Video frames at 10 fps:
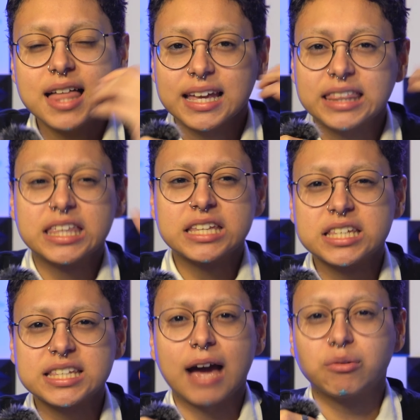Like, this
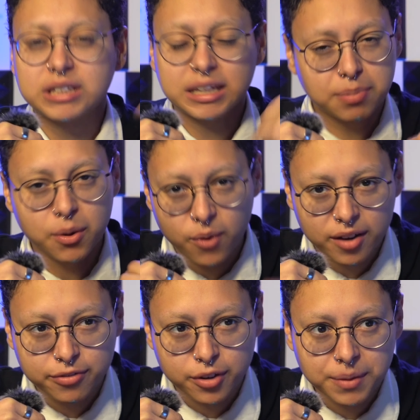is how deep it
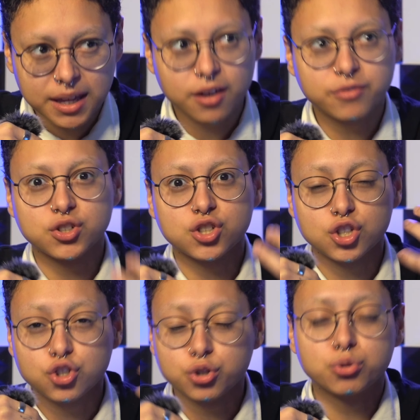went for me, of just the
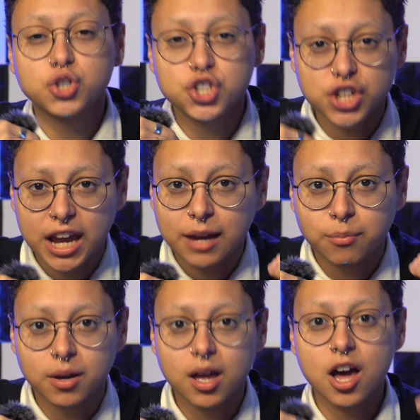true
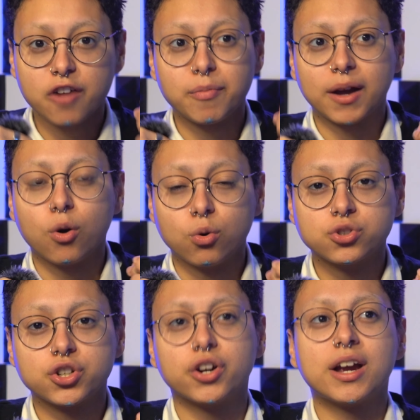shame of my culture.